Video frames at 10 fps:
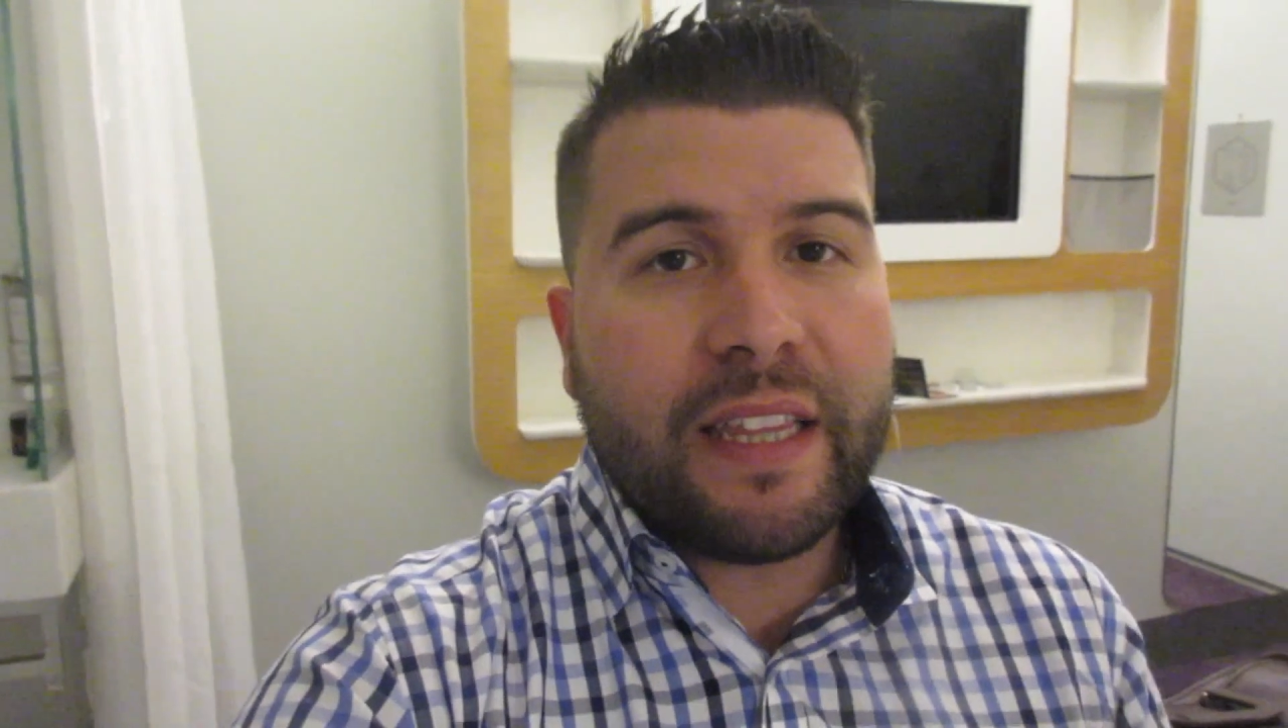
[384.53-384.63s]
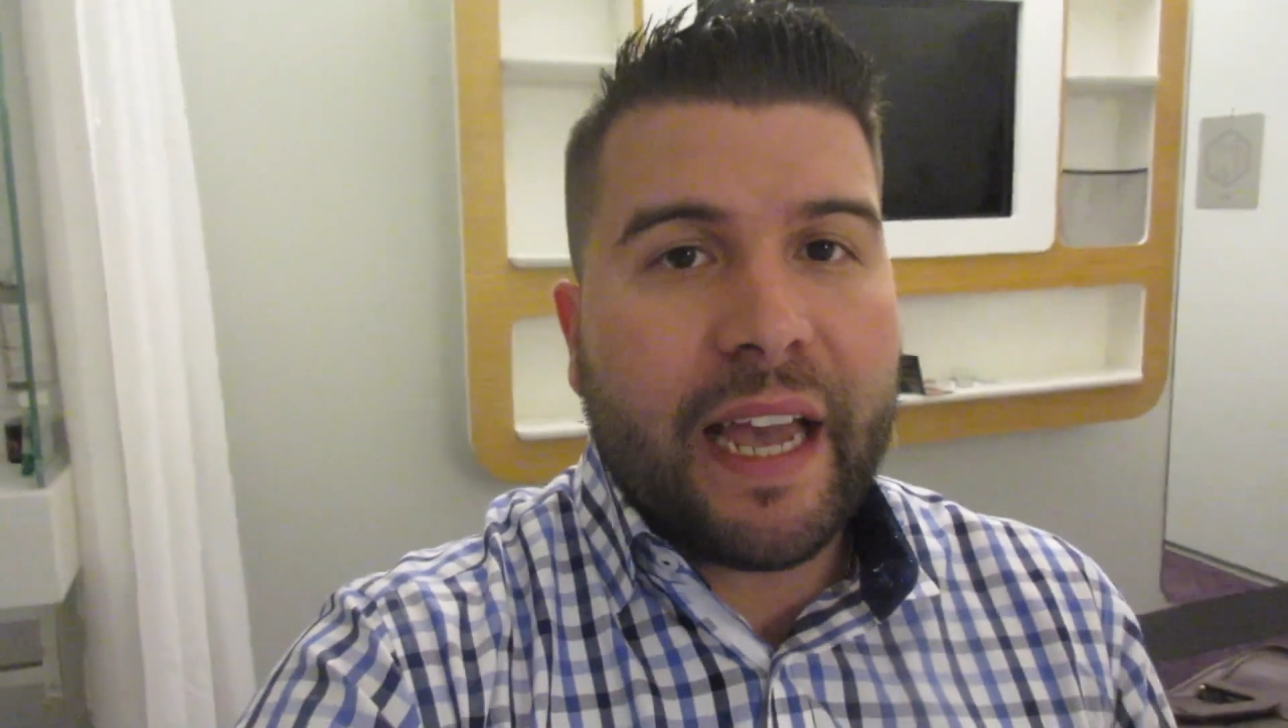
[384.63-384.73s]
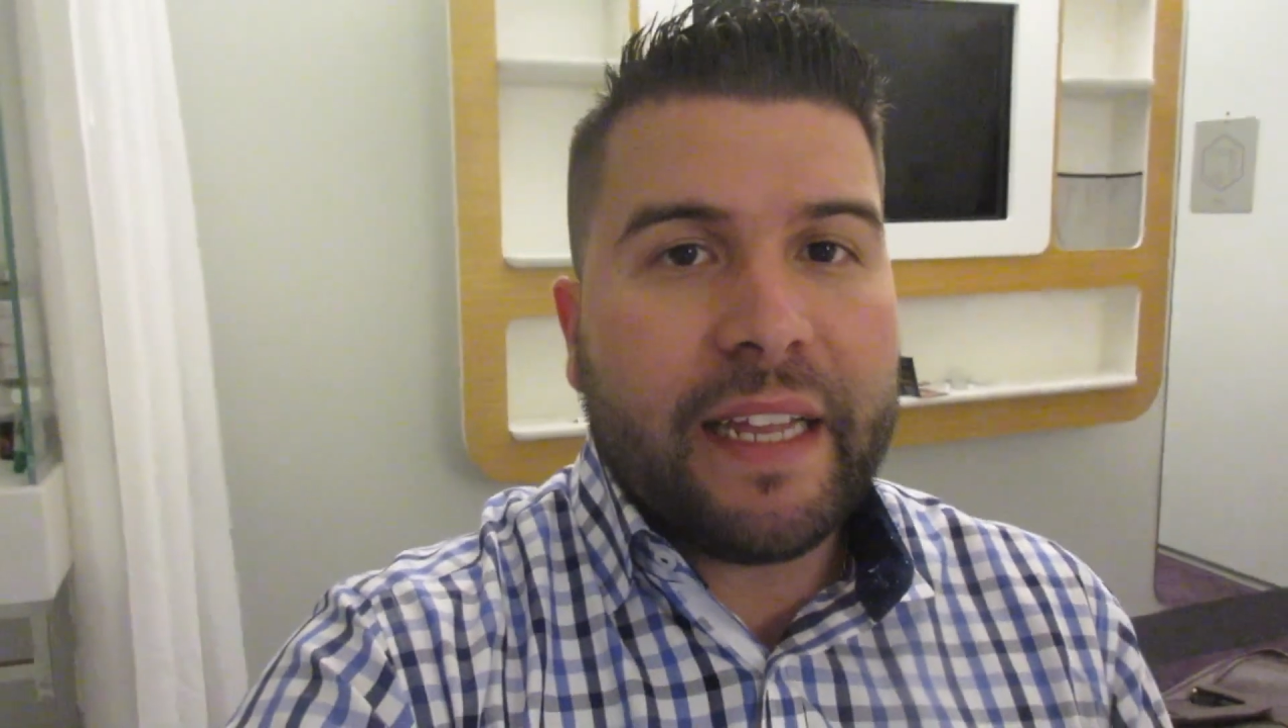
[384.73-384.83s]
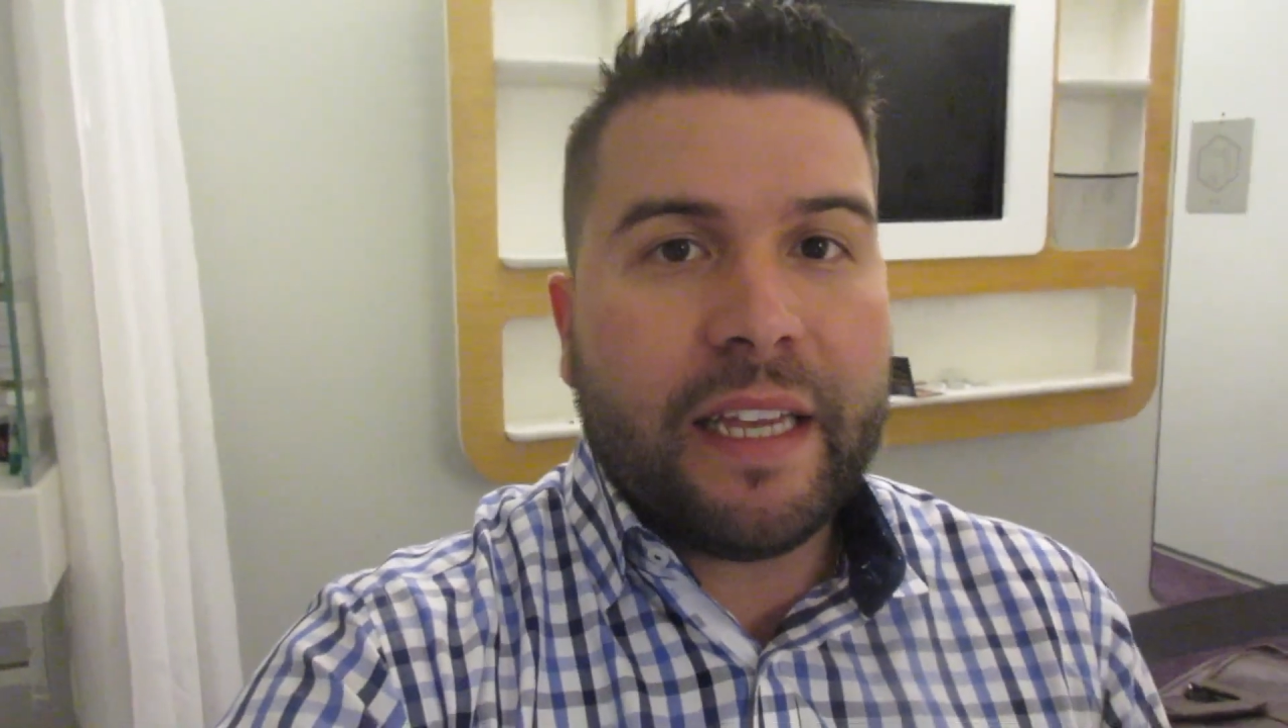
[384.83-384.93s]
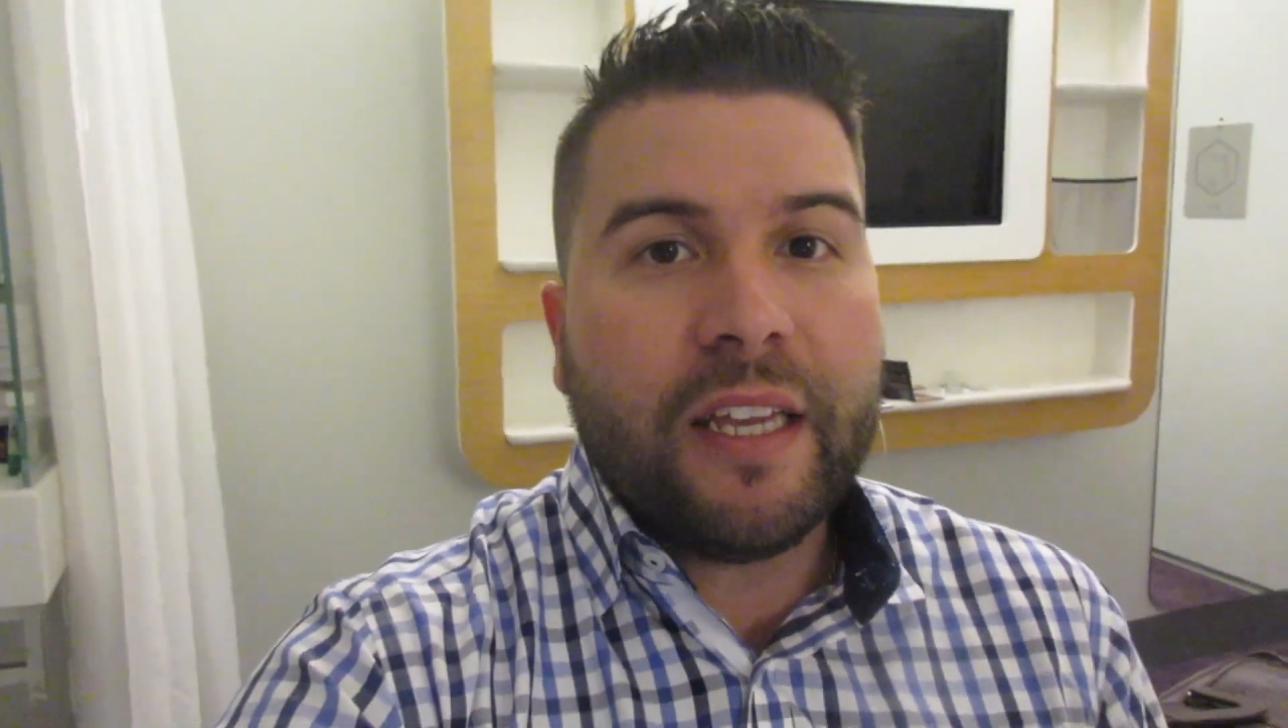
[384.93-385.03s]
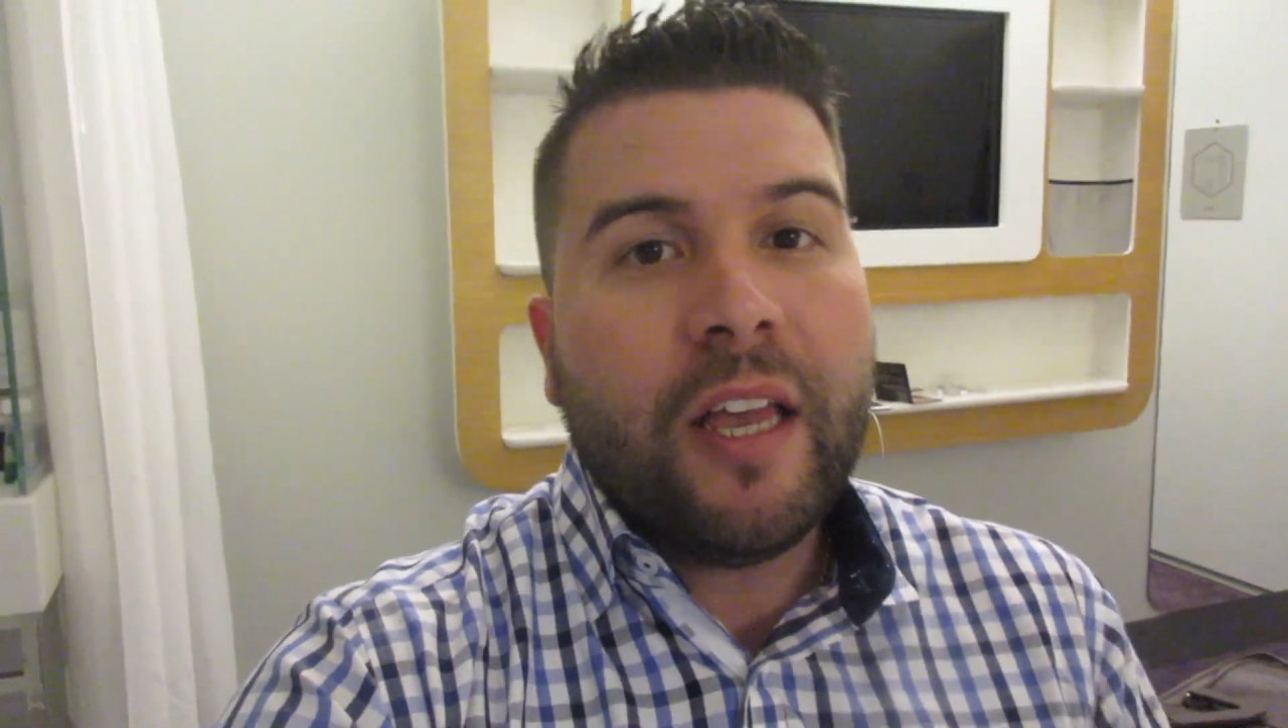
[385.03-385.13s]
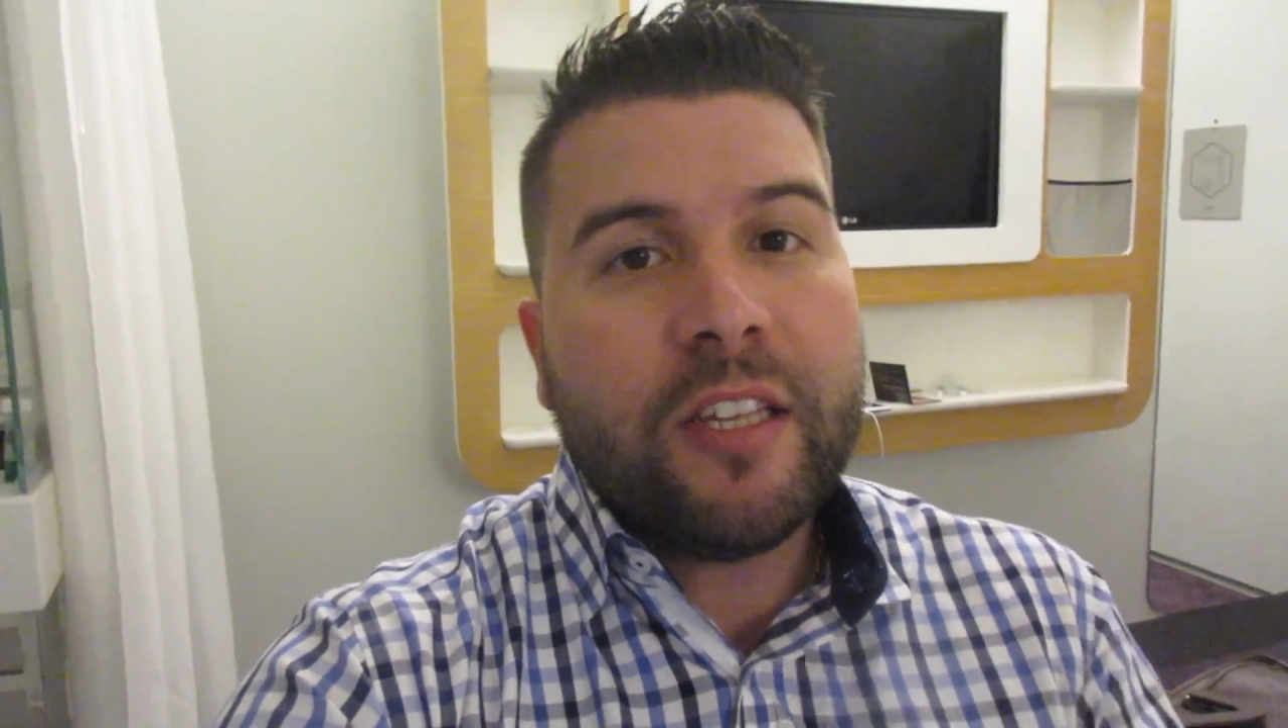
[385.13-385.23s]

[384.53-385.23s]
enlightening.